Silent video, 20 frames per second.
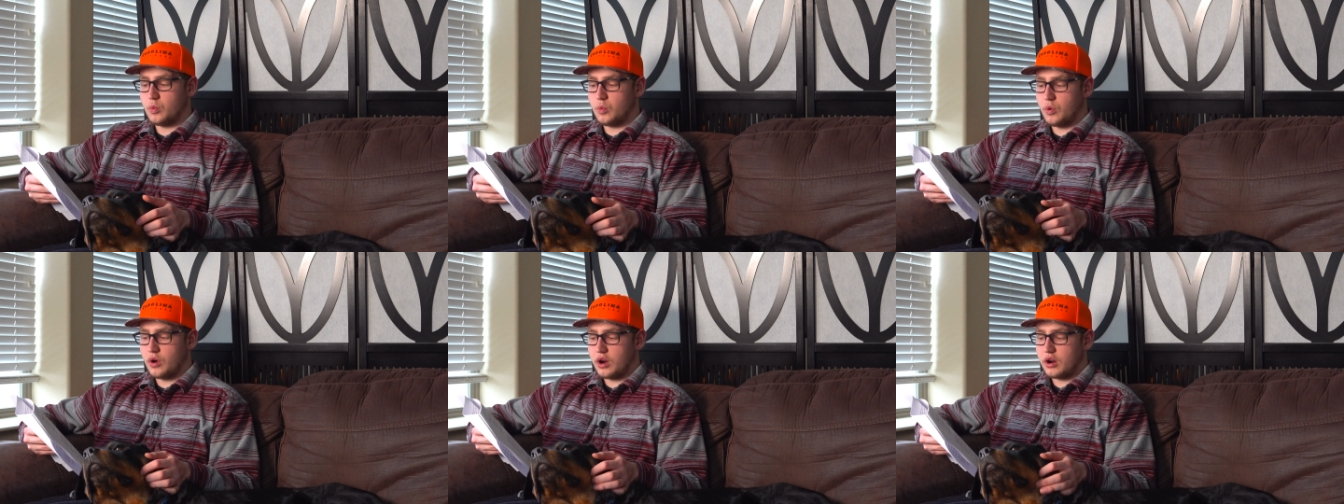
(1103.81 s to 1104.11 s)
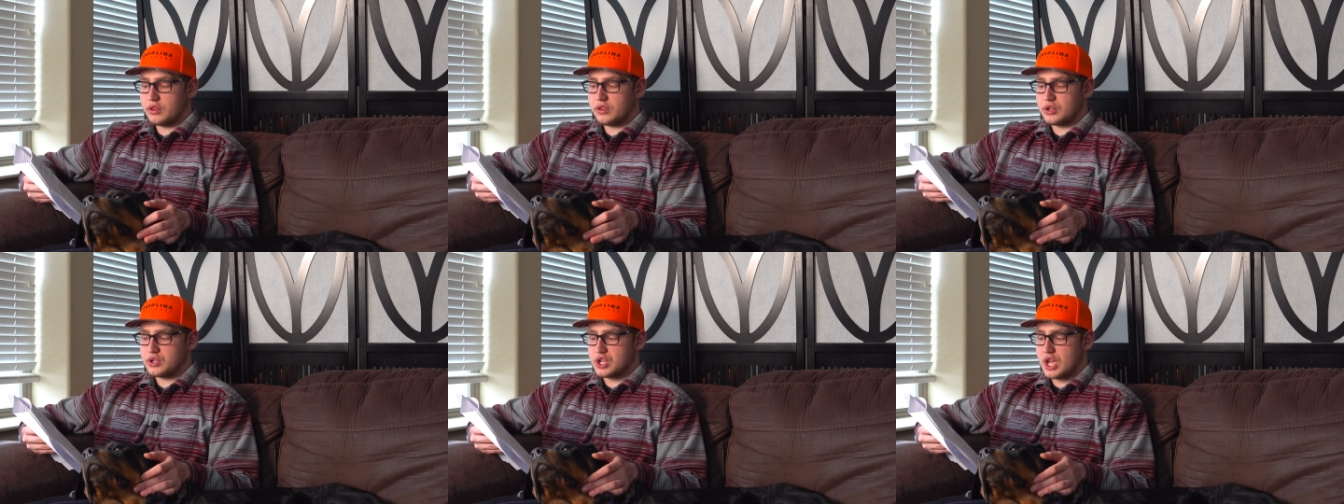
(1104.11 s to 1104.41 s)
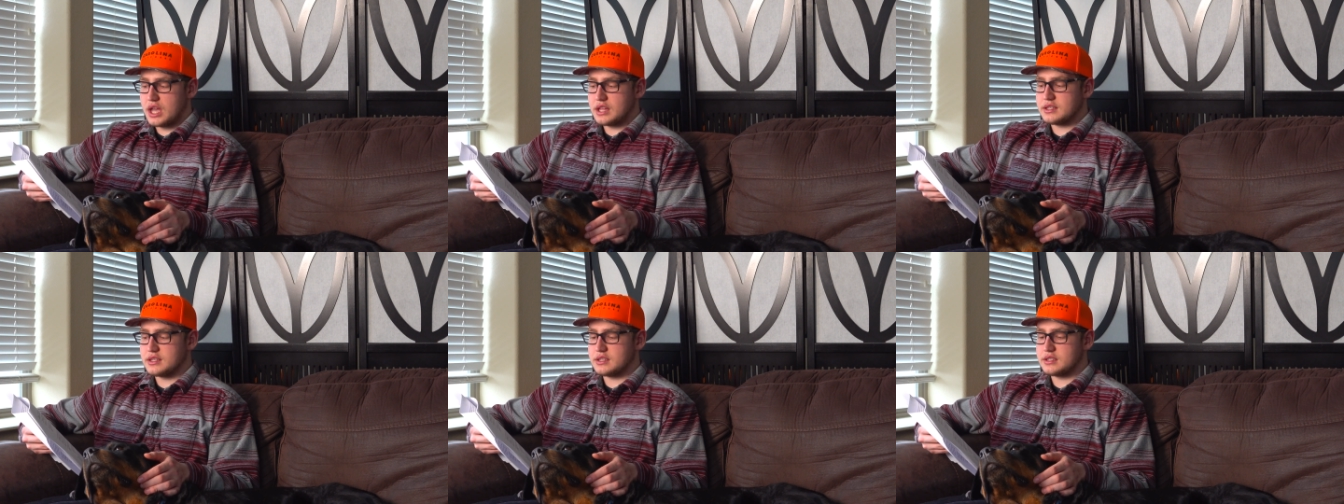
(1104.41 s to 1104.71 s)
what are the
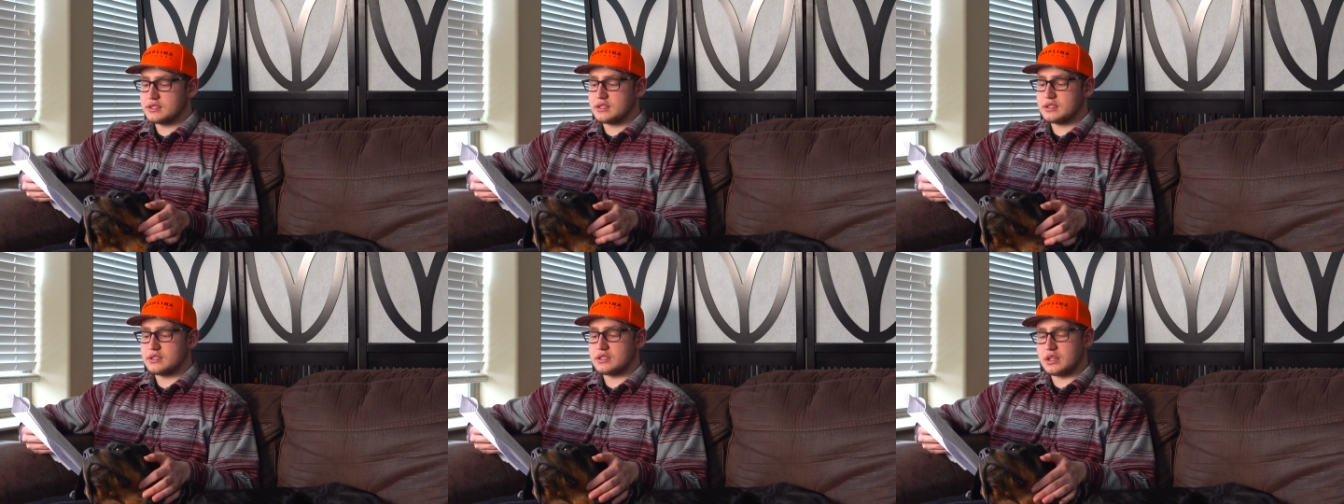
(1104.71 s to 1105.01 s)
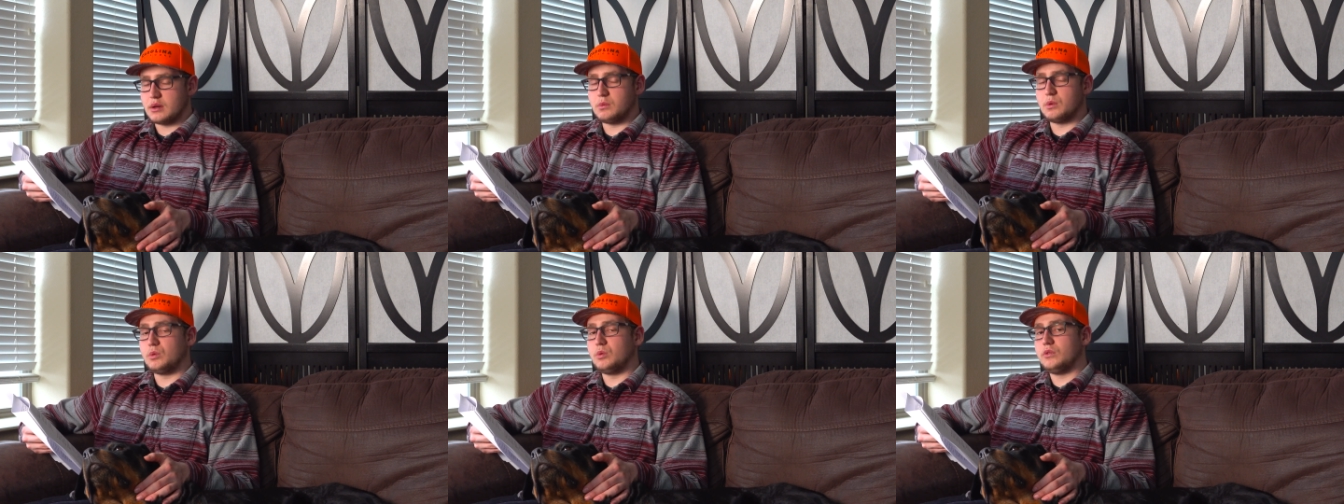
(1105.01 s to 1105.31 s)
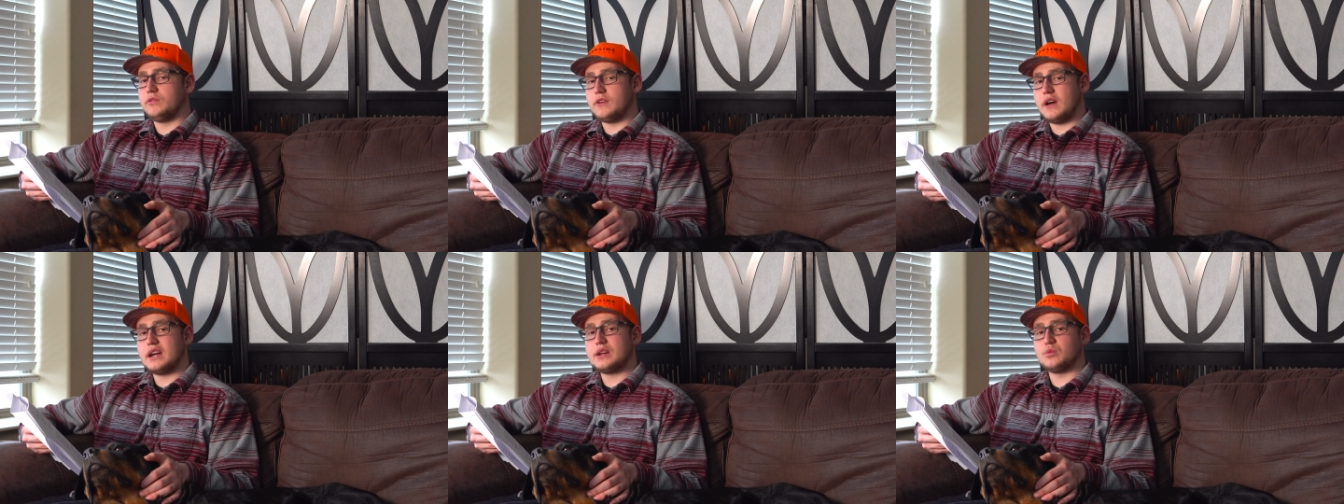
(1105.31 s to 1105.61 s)
chances someone
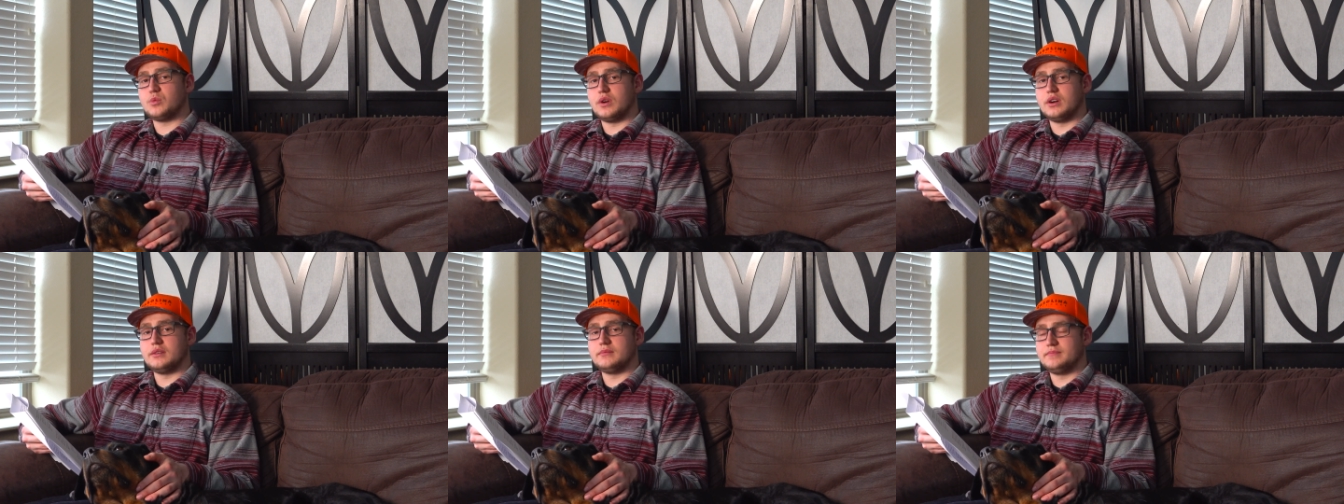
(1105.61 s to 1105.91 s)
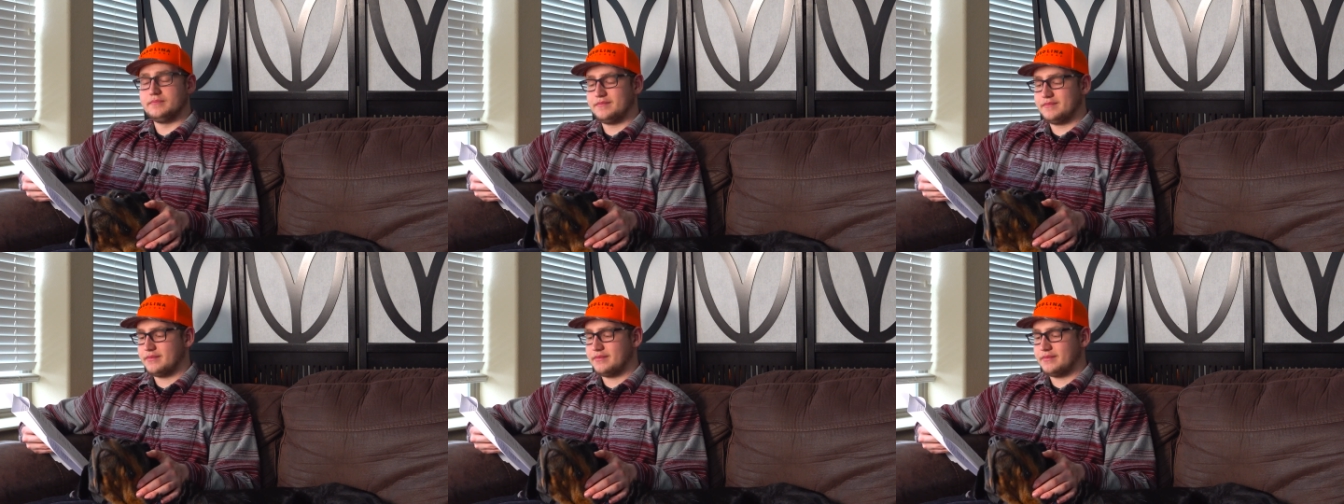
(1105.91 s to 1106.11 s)
will find one?"